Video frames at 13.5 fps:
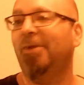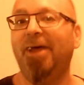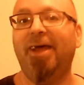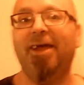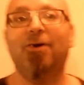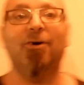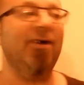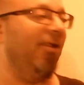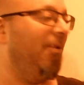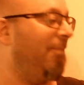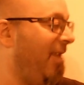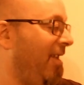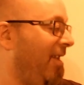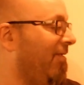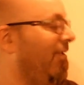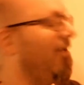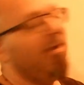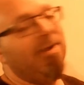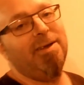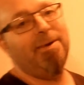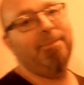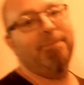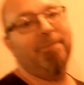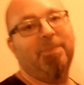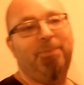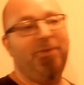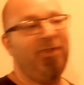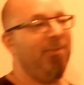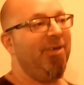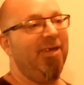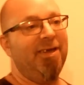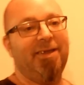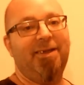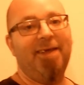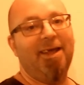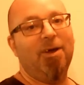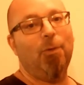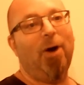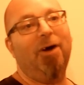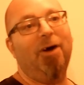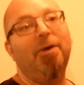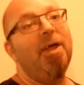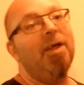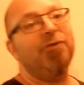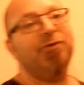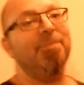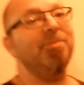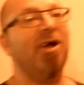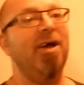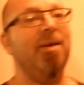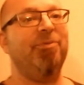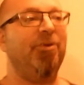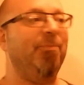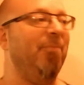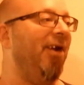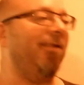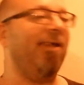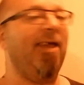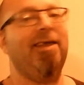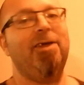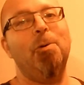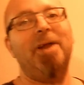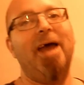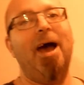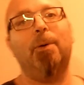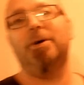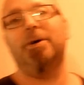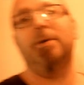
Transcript: day cooking the meat. Believe me, it can take a while. Sometimes it might take you an hour,